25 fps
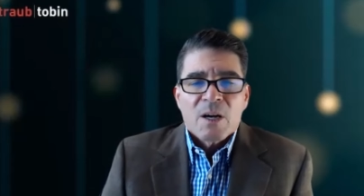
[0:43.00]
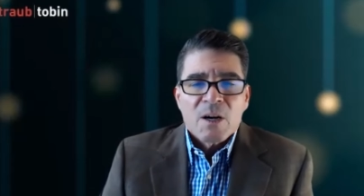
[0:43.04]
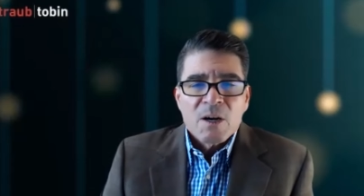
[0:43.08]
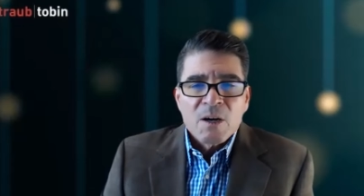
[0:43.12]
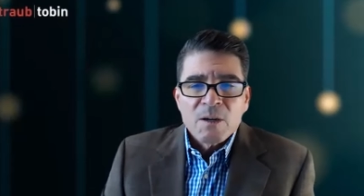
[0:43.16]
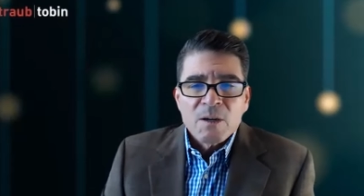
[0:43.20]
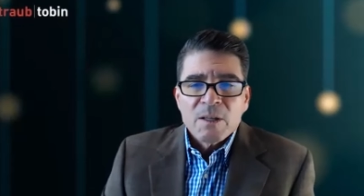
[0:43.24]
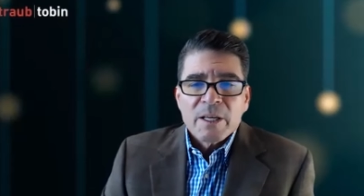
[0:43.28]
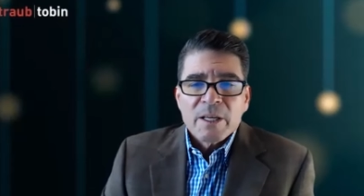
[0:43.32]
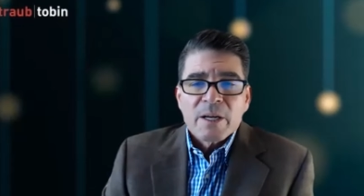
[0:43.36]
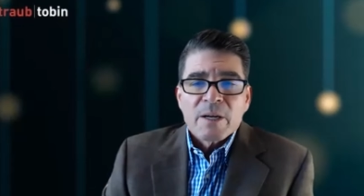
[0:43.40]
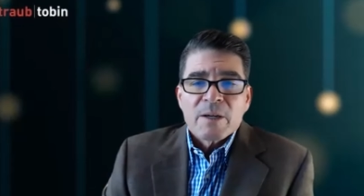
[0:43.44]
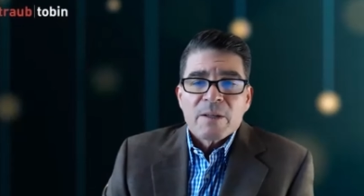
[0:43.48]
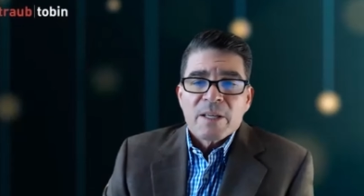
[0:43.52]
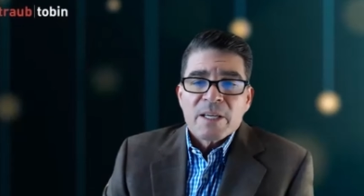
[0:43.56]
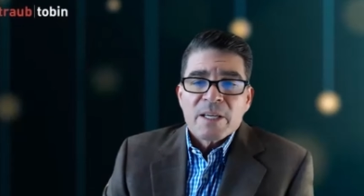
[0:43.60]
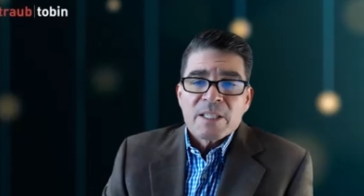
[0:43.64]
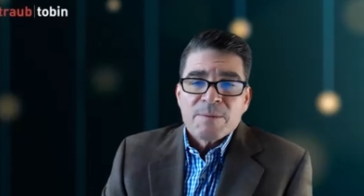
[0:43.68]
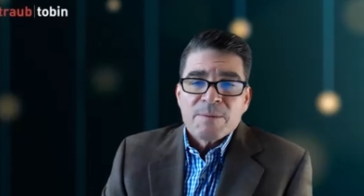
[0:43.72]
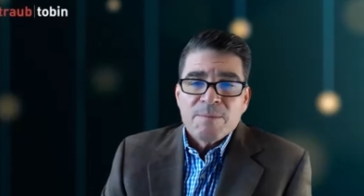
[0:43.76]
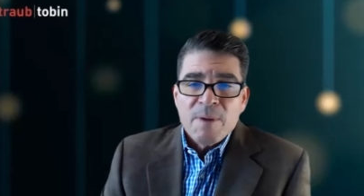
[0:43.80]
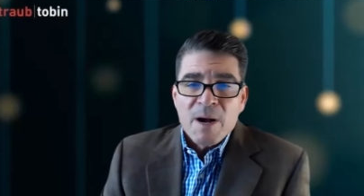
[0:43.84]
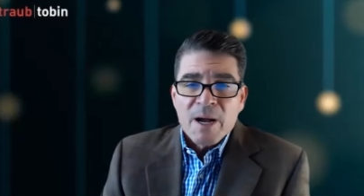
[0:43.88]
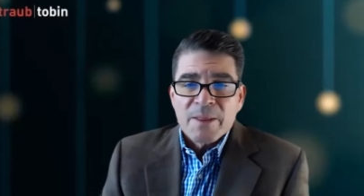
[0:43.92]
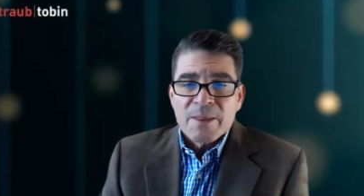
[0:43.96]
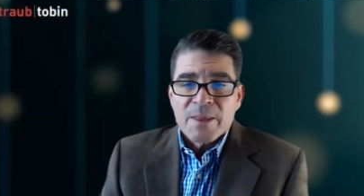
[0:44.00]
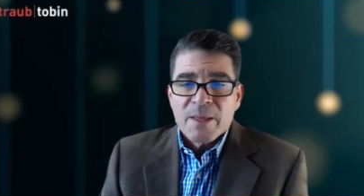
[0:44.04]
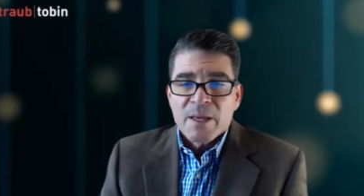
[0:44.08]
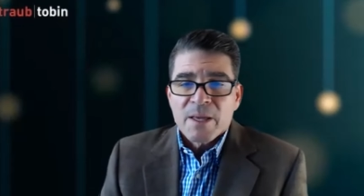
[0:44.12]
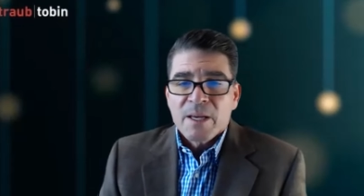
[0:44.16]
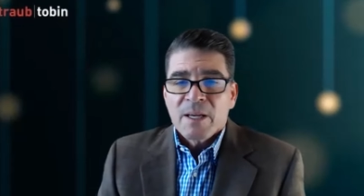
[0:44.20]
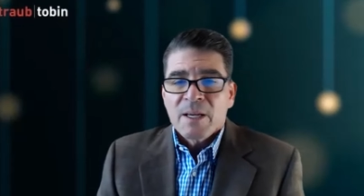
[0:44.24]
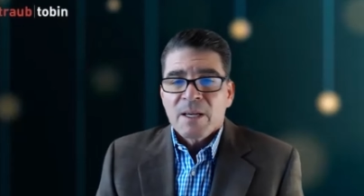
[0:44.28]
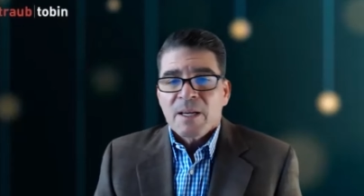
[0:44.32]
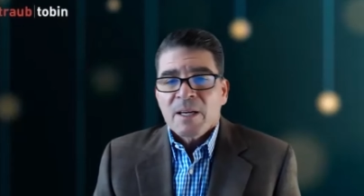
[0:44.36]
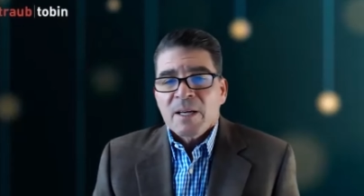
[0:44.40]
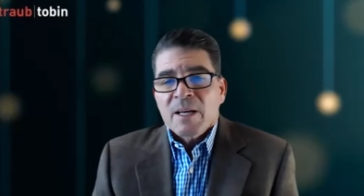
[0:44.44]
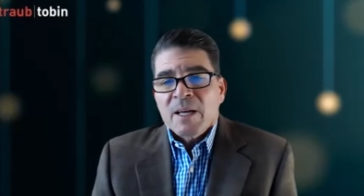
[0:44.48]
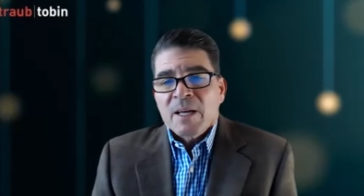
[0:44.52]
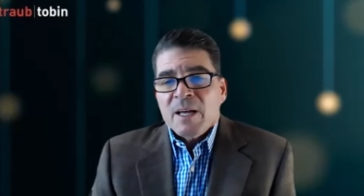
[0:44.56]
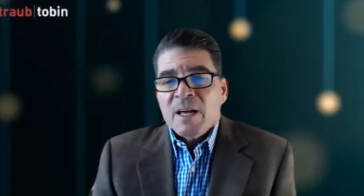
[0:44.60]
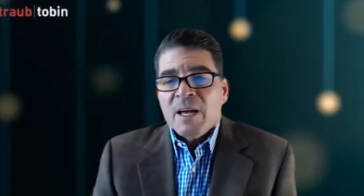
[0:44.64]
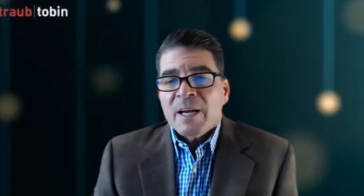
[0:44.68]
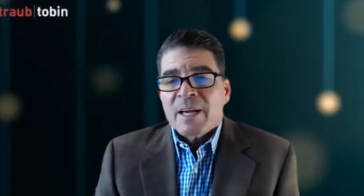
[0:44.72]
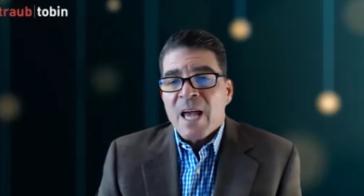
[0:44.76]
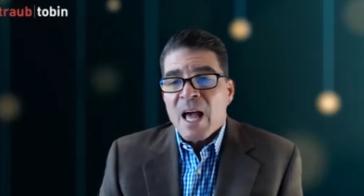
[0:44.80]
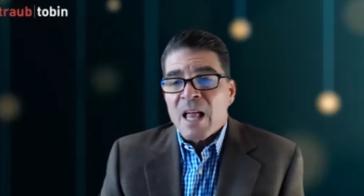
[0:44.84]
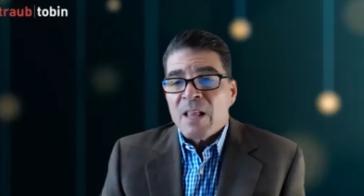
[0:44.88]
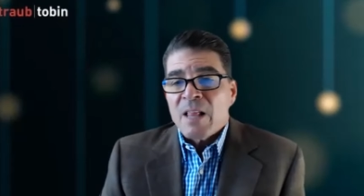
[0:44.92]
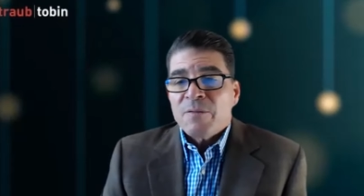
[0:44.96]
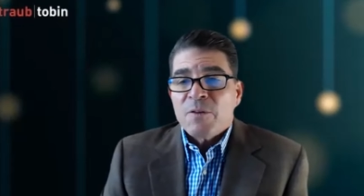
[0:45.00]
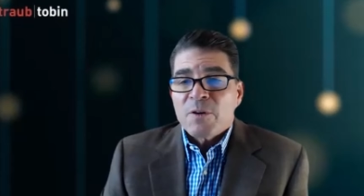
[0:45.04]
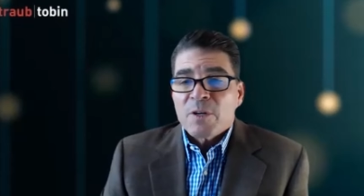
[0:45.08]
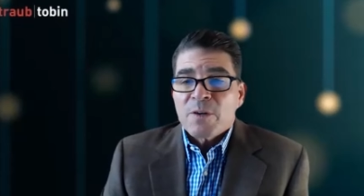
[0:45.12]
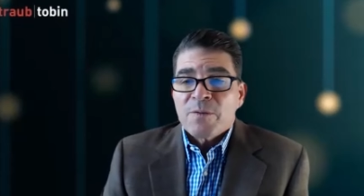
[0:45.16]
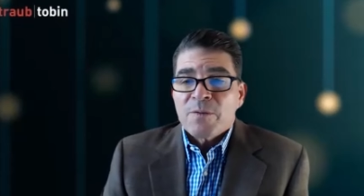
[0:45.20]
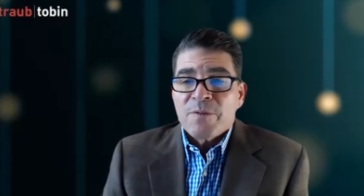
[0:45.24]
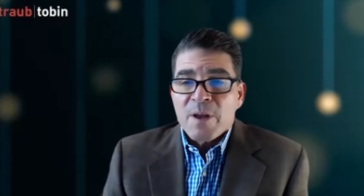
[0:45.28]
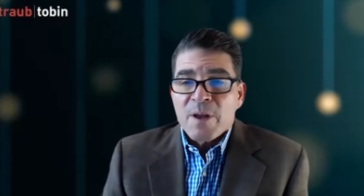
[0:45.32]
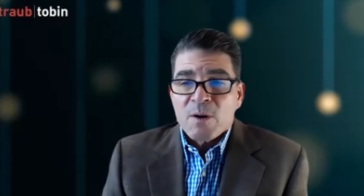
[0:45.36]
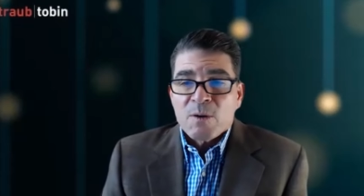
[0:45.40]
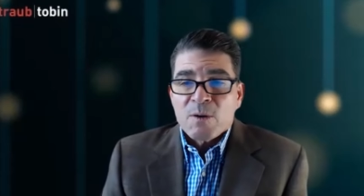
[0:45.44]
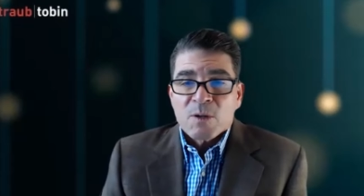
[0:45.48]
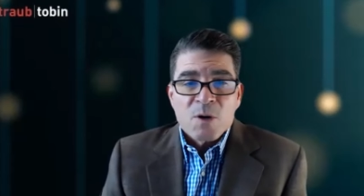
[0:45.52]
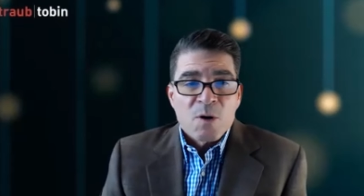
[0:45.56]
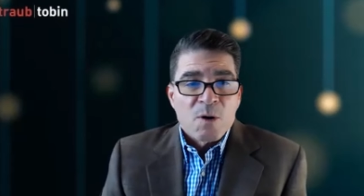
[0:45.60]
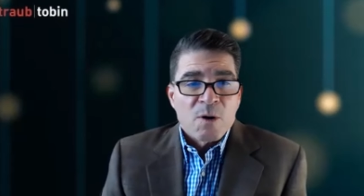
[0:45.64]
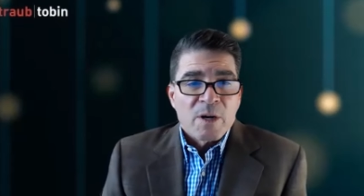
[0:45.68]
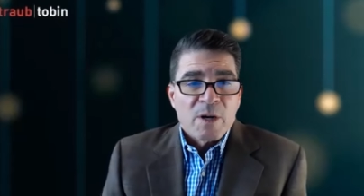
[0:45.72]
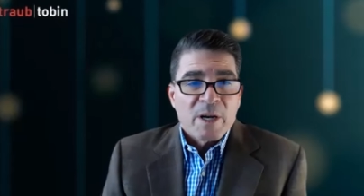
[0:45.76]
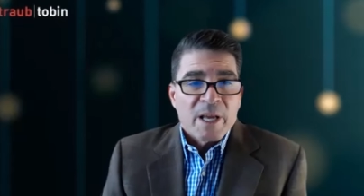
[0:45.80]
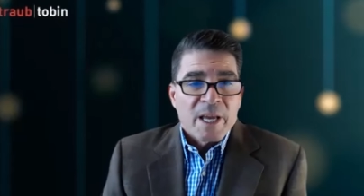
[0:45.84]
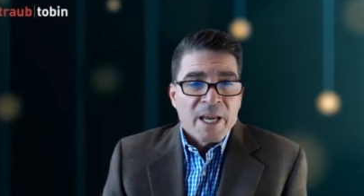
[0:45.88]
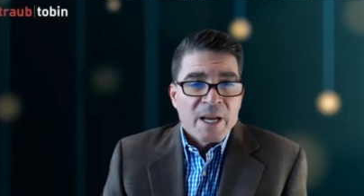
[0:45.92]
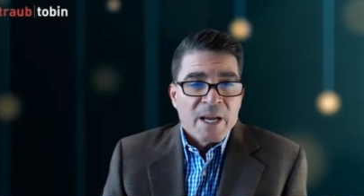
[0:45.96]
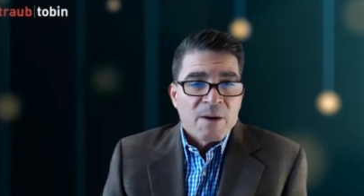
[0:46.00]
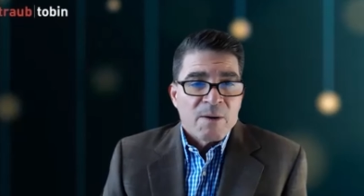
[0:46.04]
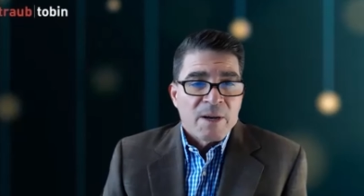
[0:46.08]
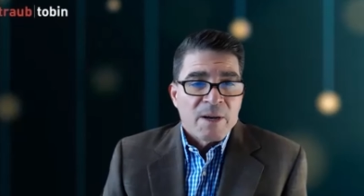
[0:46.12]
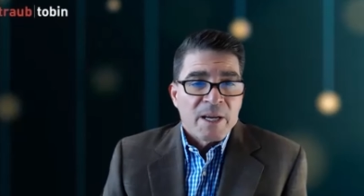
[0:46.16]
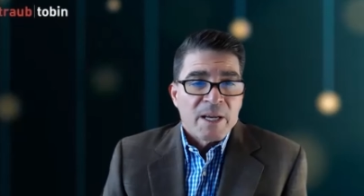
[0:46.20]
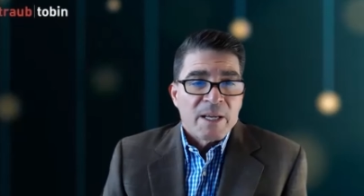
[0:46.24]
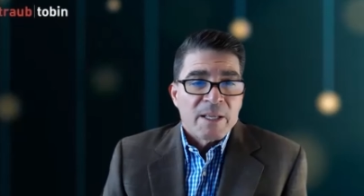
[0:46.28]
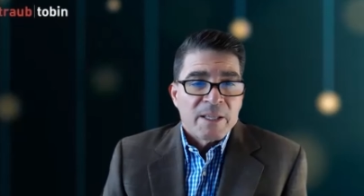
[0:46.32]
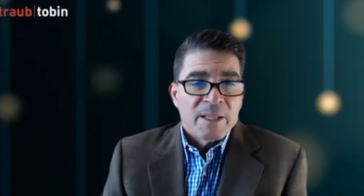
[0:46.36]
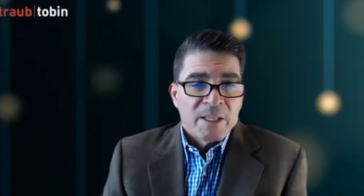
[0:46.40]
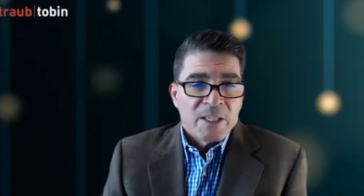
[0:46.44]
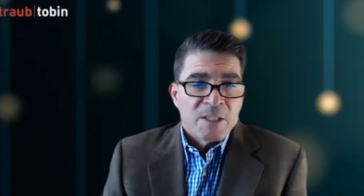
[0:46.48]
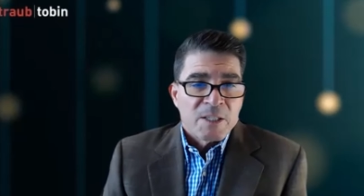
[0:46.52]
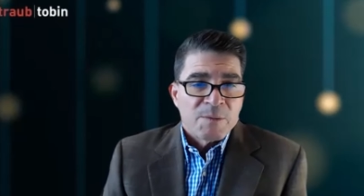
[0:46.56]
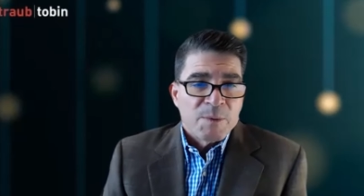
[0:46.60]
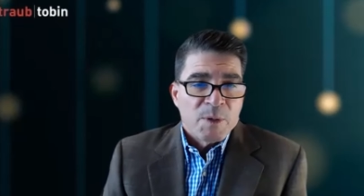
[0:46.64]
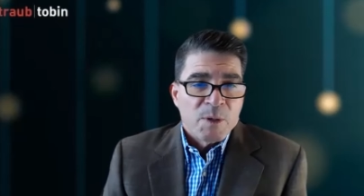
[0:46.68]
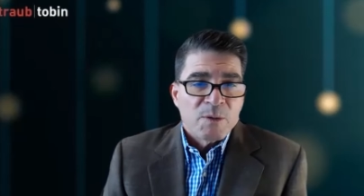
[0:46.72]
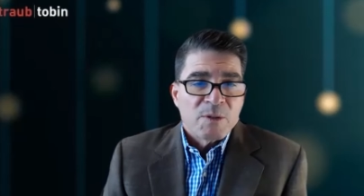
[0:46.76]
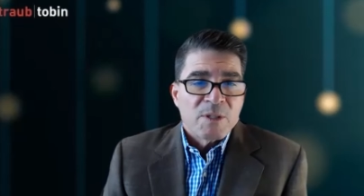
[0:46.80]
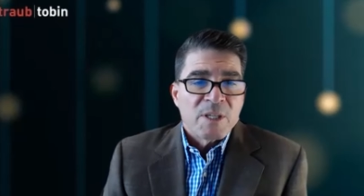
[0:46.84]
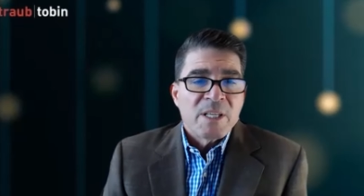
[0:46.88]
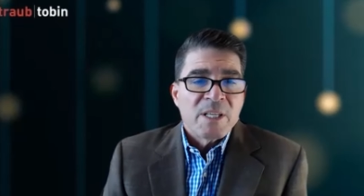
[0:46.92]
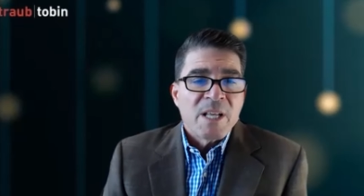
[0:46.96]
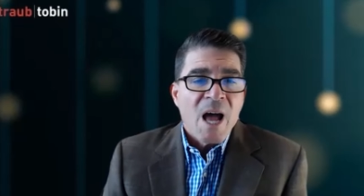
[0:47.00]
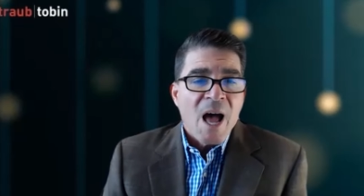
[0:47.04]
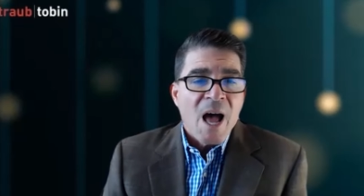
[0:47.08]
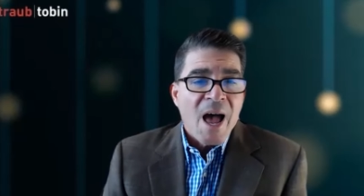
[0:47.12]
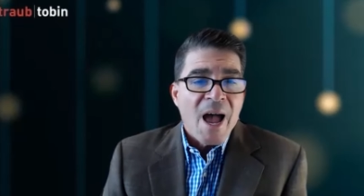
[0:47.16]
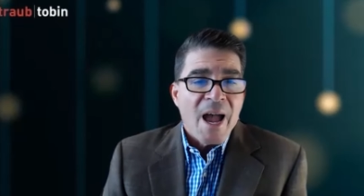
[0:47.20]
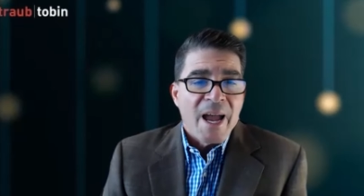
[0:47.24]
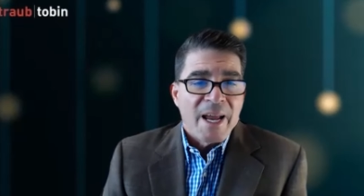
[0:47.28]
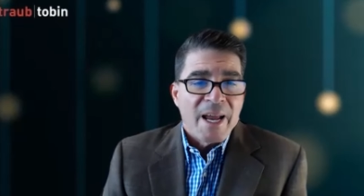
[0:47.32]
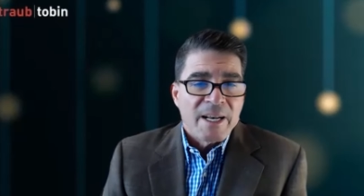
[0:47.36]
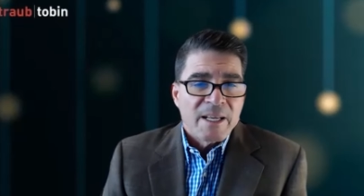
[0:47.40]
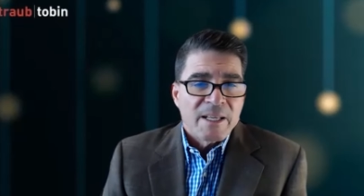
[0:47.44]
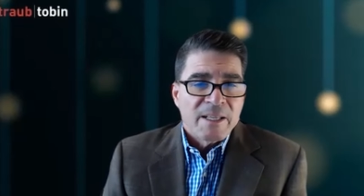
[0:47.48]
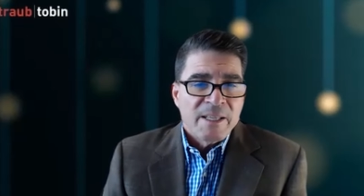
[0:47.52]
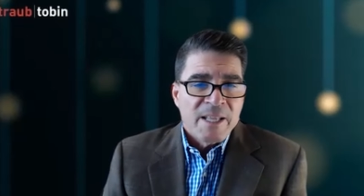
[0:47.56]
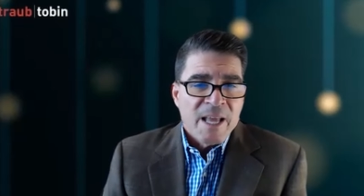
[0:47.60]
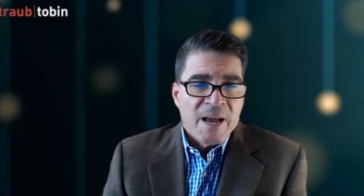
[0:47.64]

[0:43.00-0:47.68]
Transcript: Earlier this month, a California federal court hearing the dispute denied